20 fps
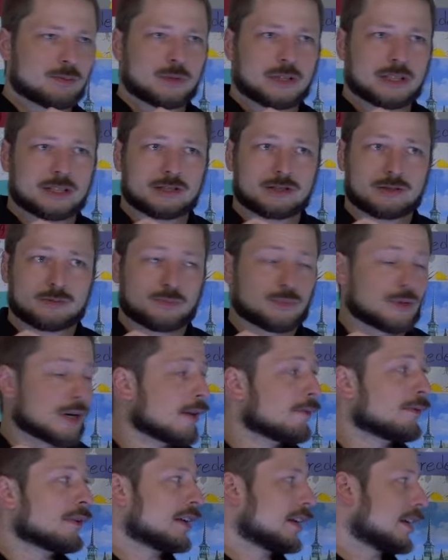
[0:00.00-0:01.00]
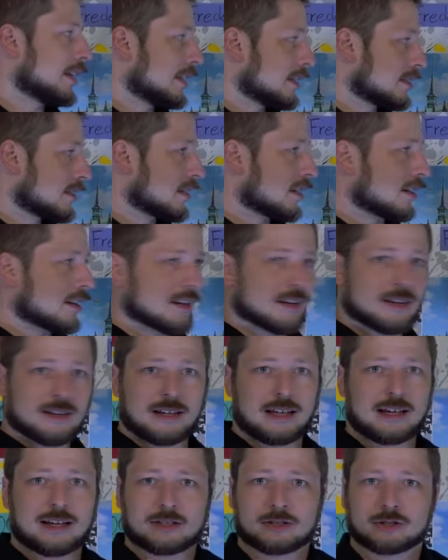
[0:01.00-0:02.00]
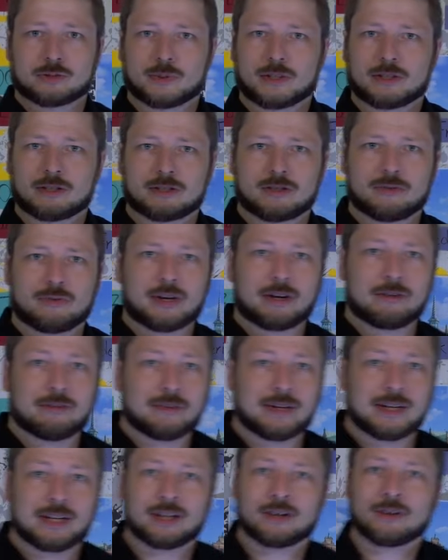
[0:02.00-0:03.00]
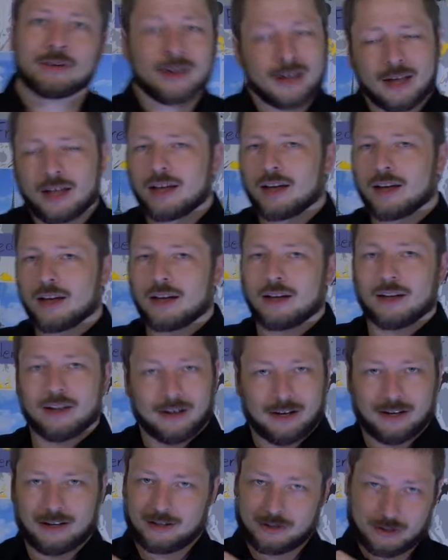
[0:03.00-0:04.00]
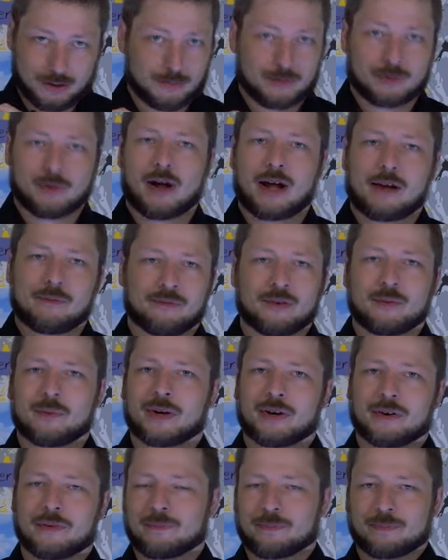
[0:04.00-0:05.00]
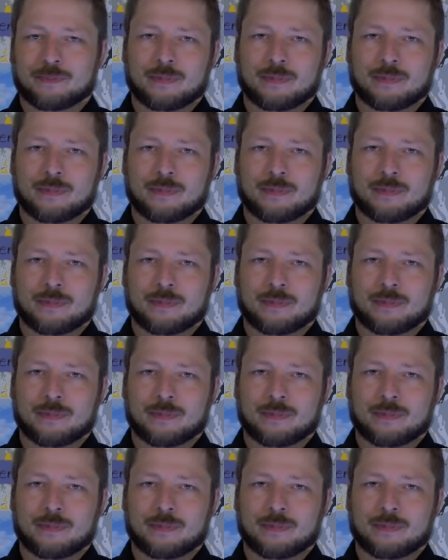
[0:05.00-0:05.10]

which probably isn't a conspiracy theory video, subscribe for more.